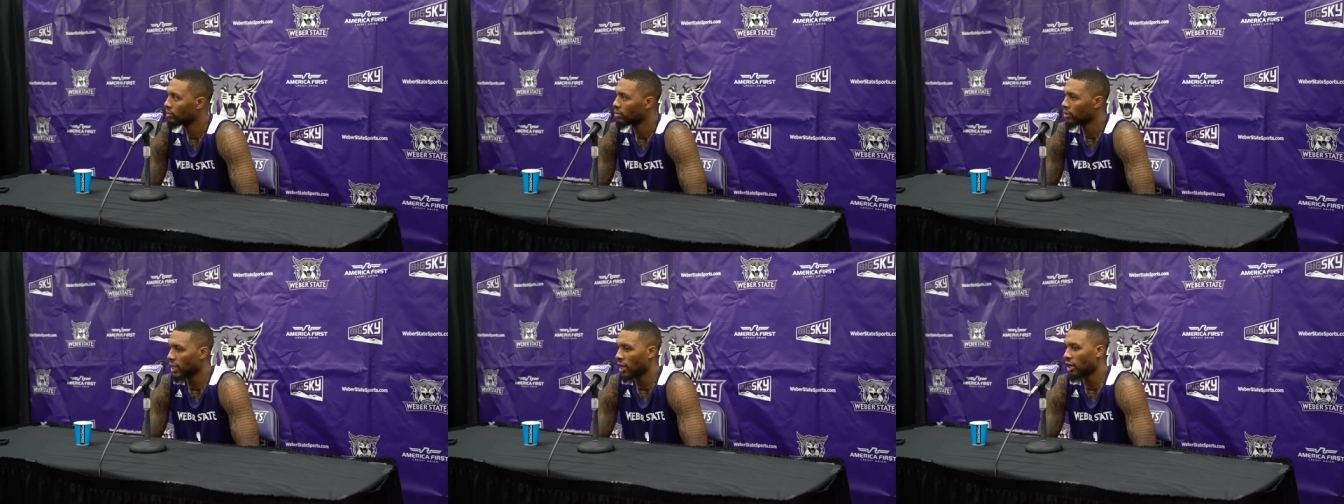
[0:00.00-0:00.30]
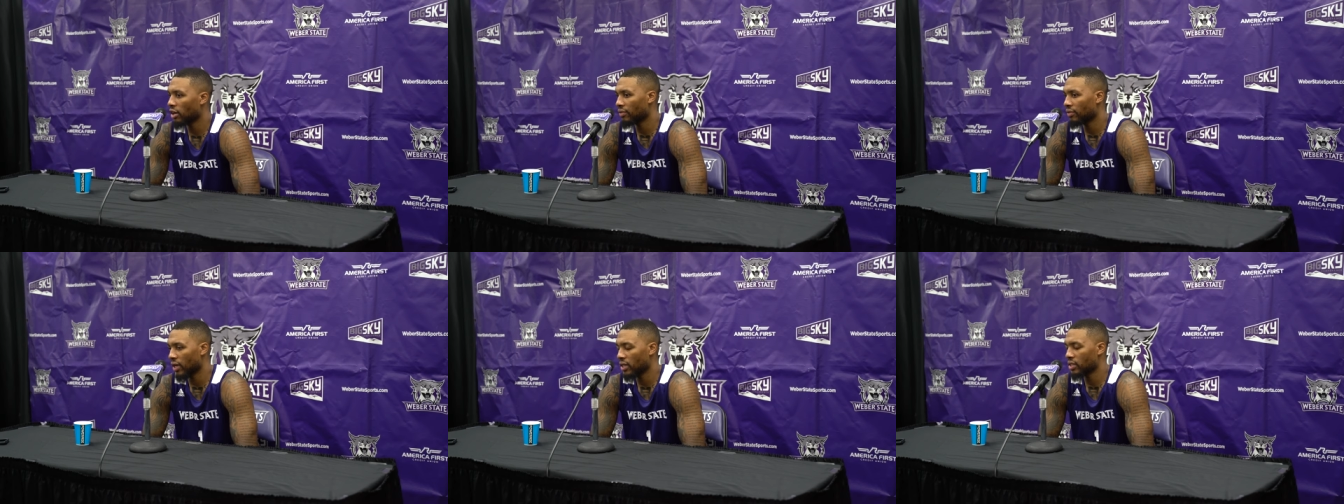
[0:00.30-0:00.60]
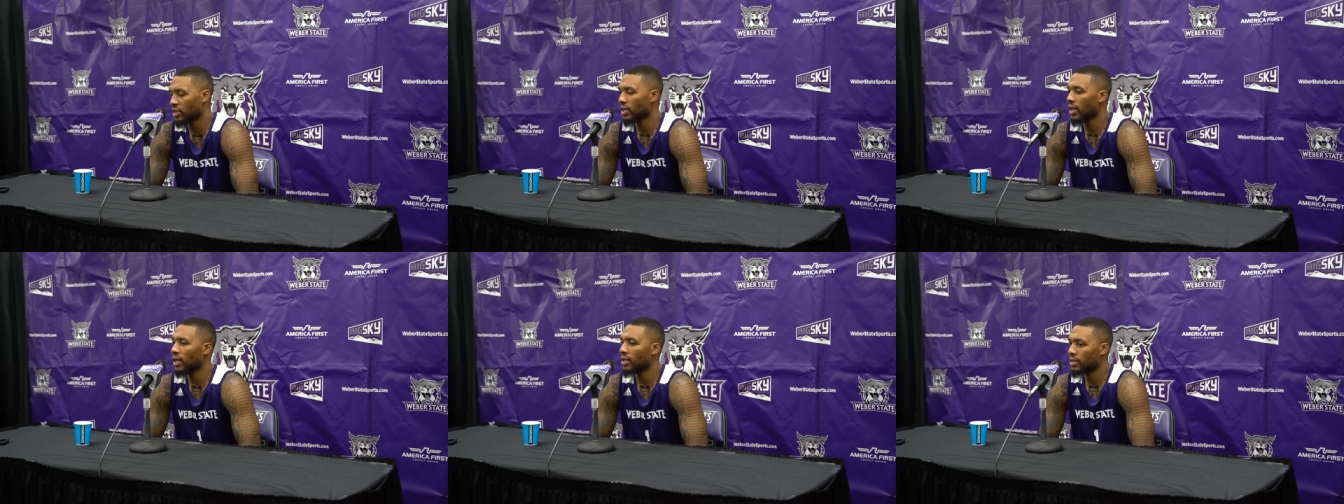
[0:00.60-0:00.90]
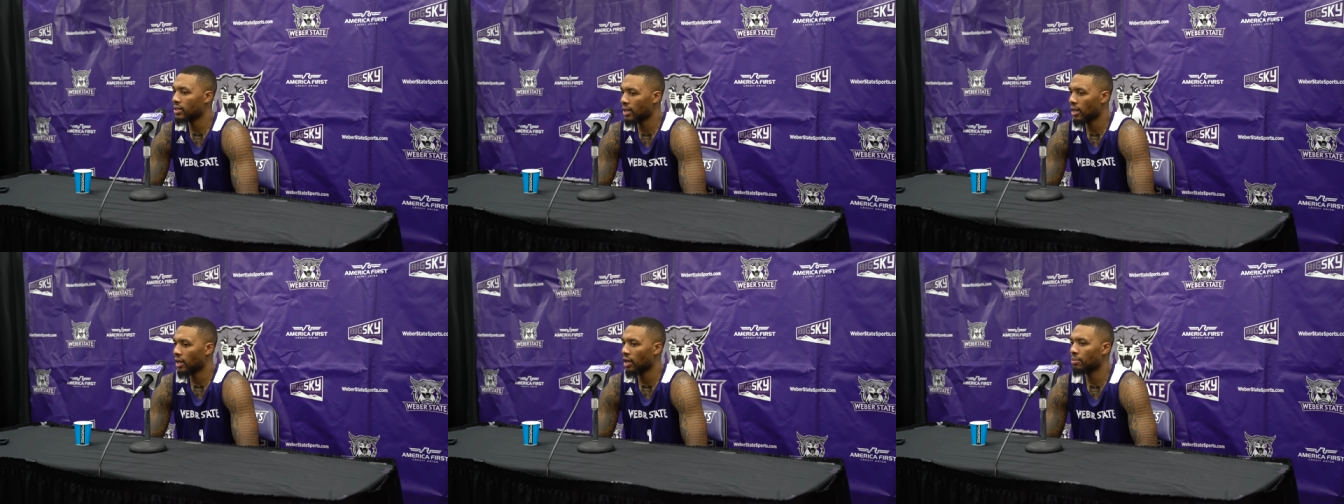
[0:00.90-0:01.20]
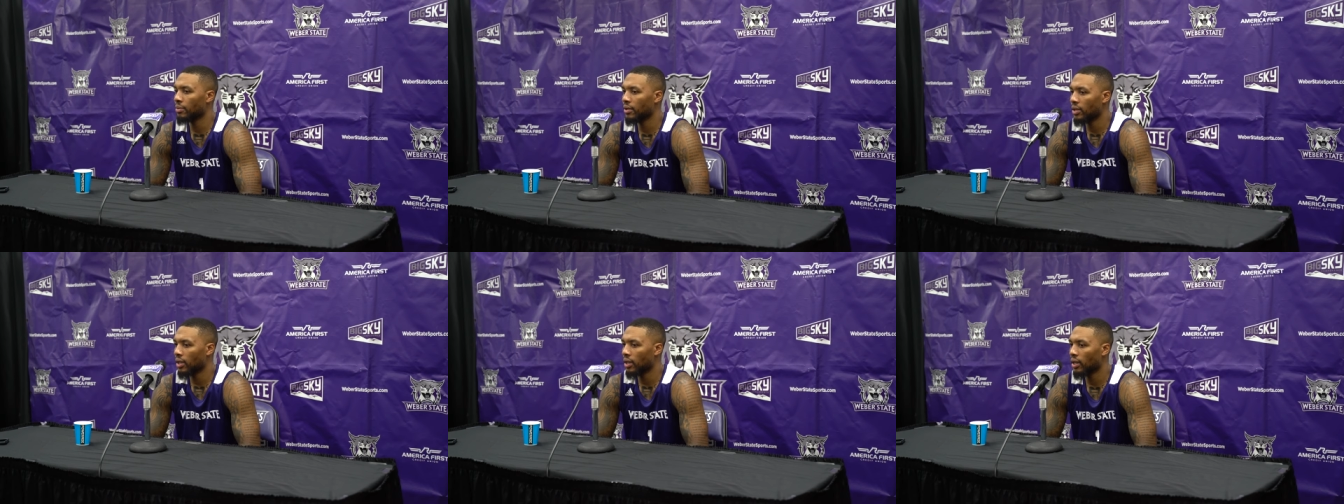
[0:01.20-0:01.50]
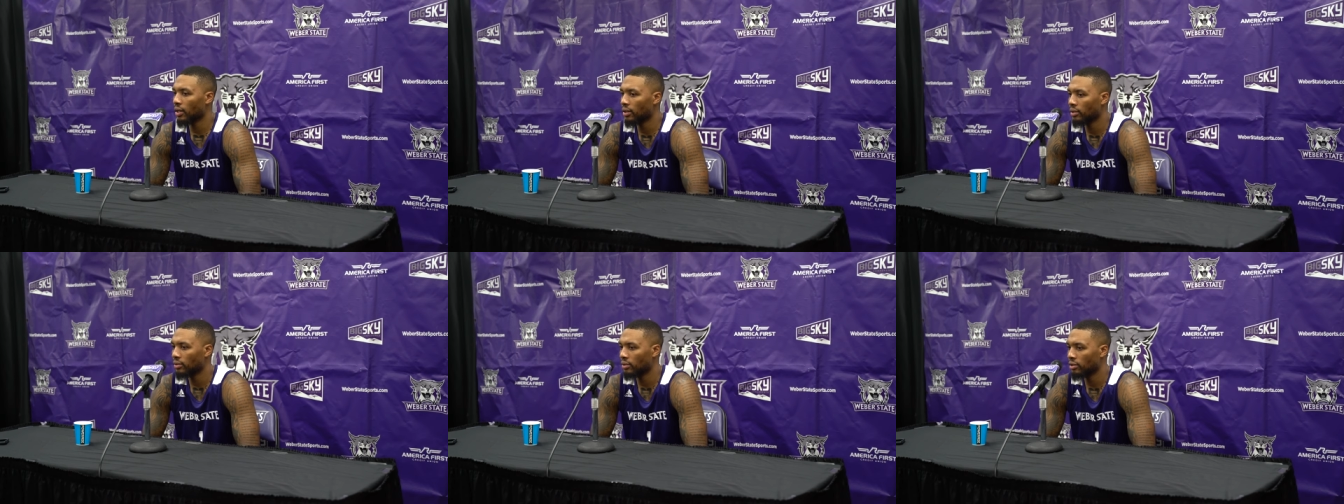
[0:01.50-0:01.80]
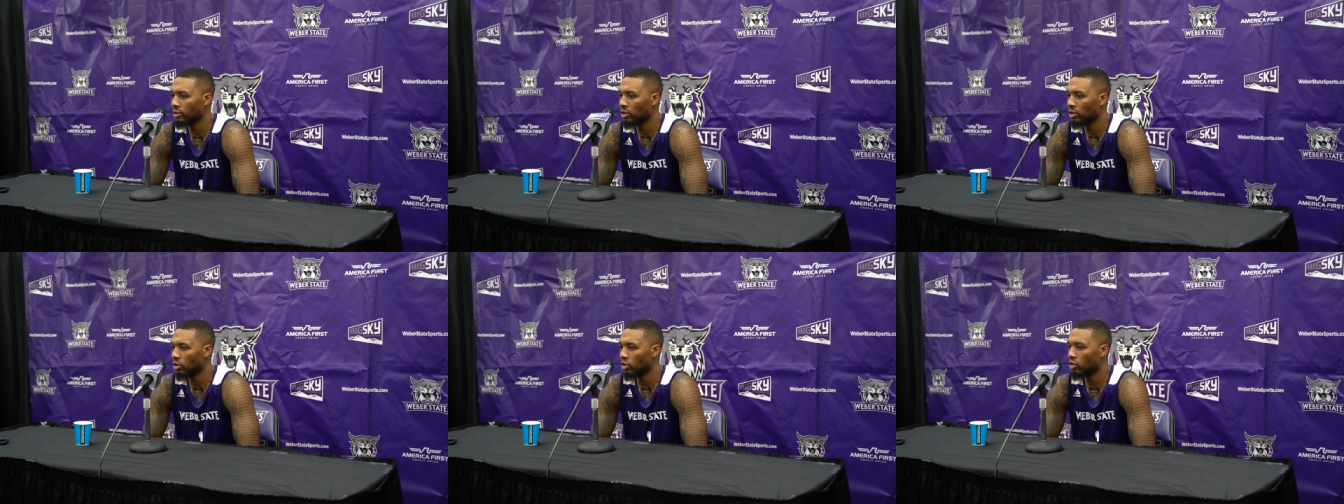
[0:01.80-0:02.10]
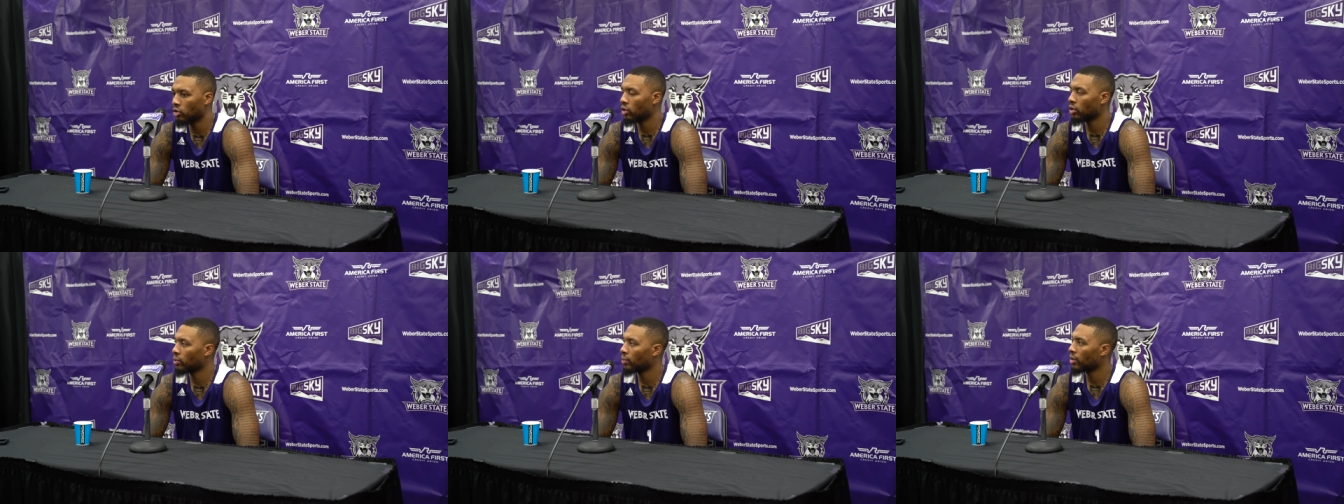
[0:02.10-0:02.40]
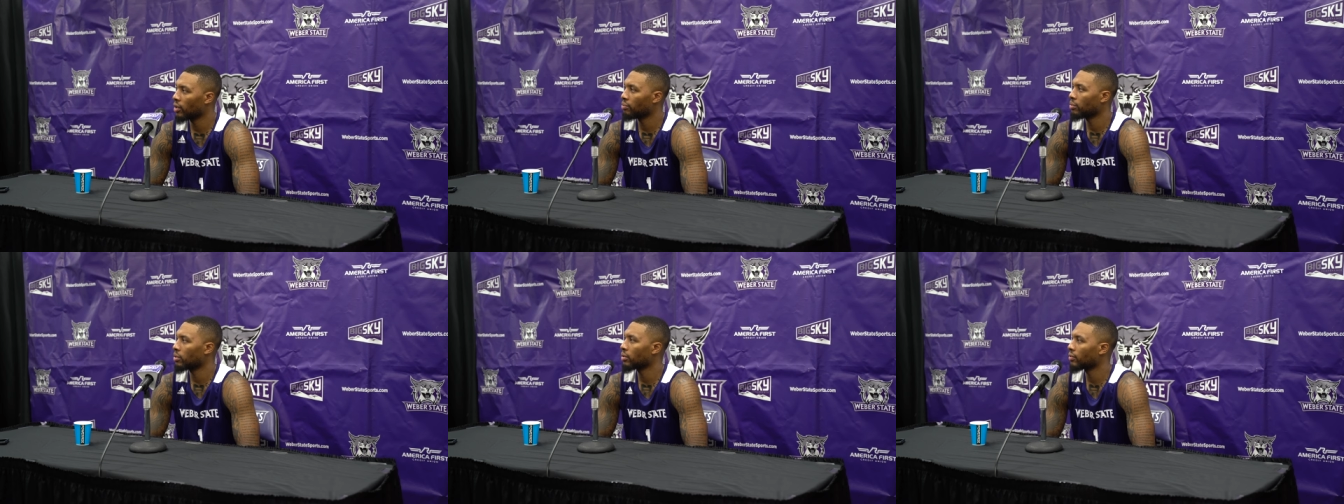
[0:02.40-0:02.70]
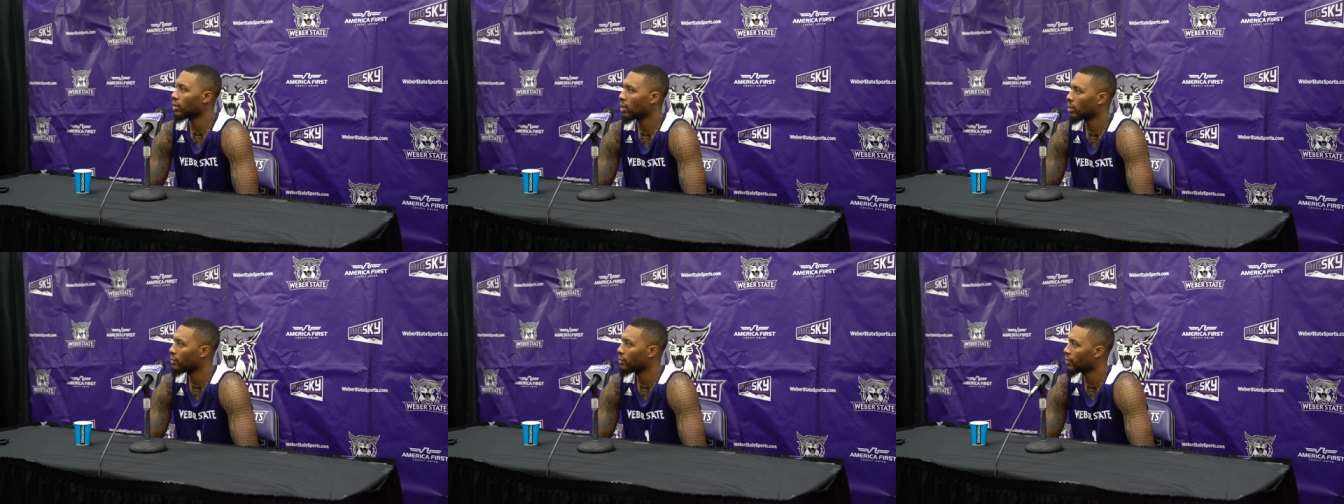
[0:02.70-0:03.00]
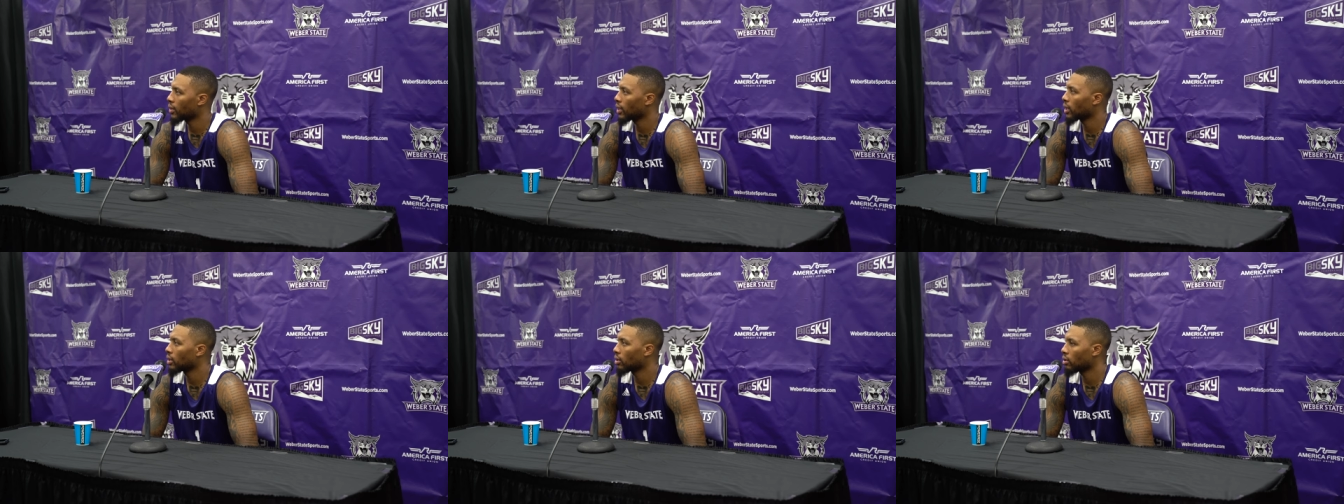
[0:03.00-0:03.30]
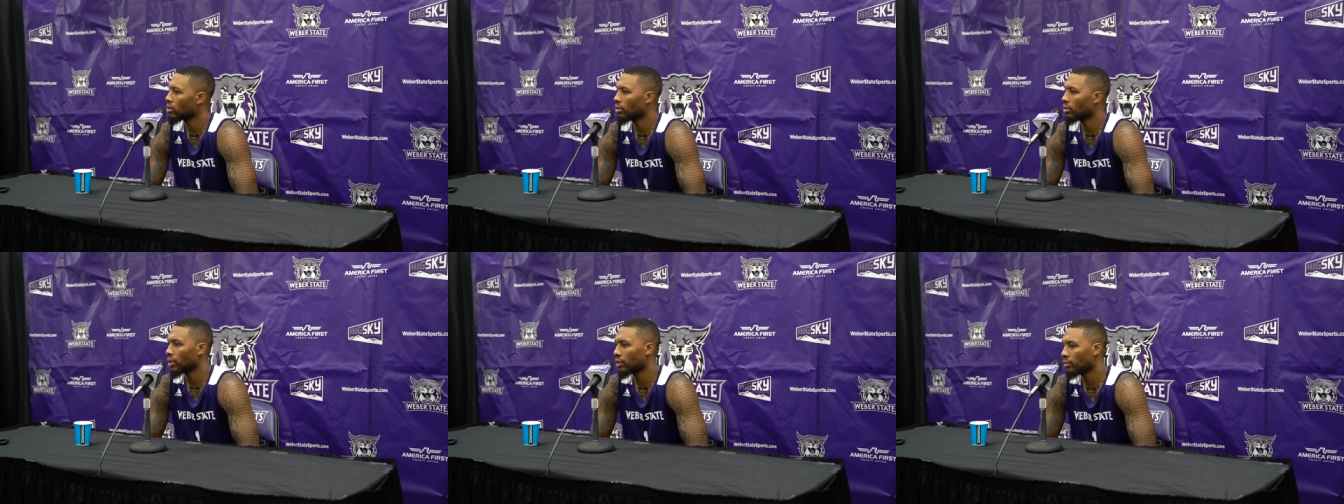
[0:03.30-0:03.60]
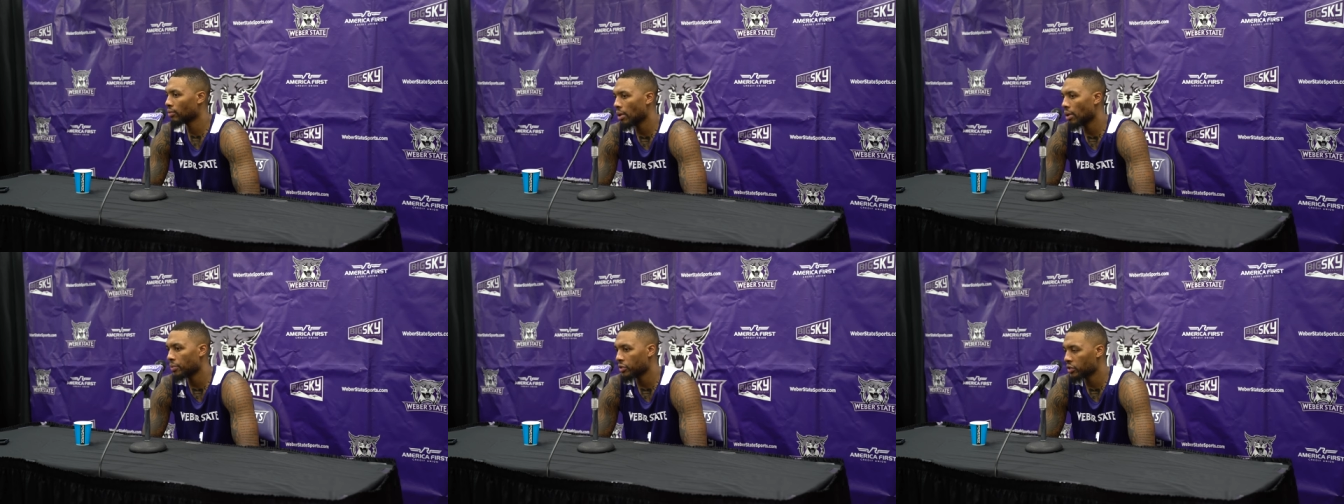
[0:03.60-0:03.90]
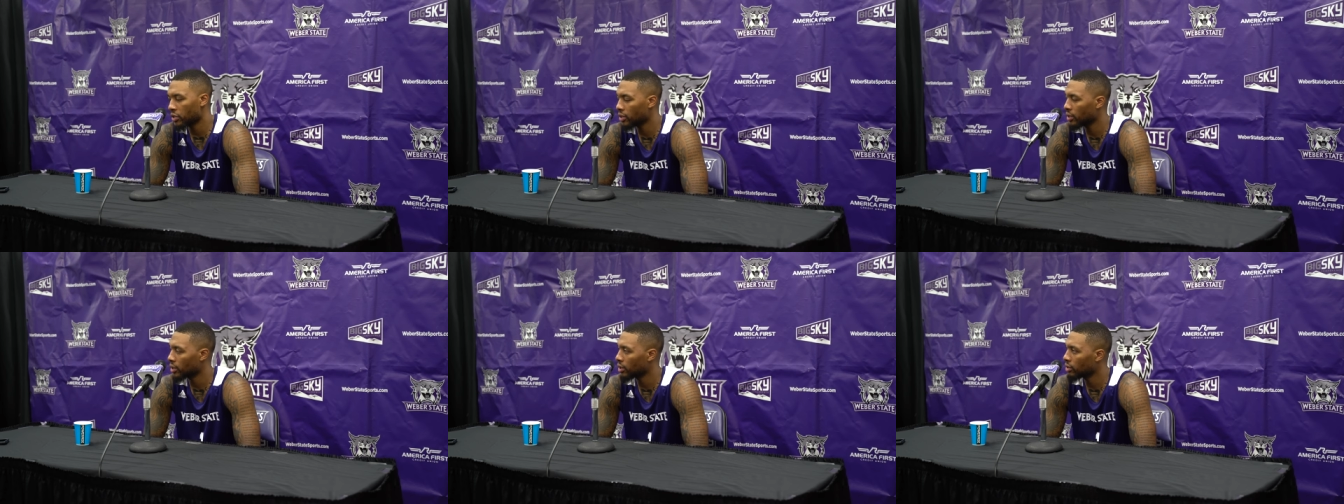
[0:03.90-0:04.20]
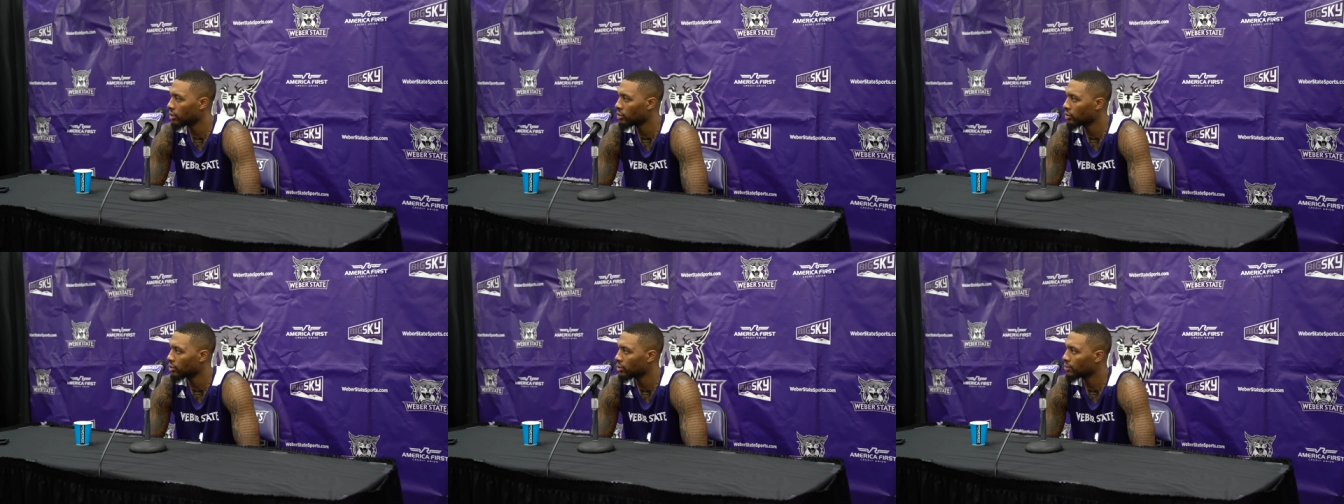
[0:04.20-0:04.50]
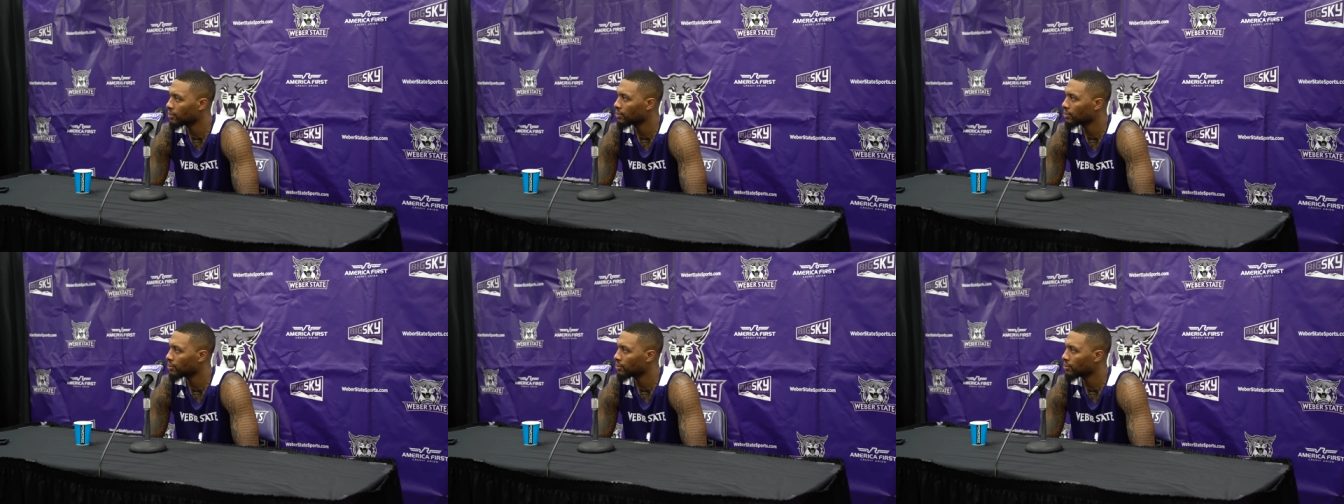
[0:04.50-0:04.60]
sacrificing that time and that you know going away from your family for that long and representing the country.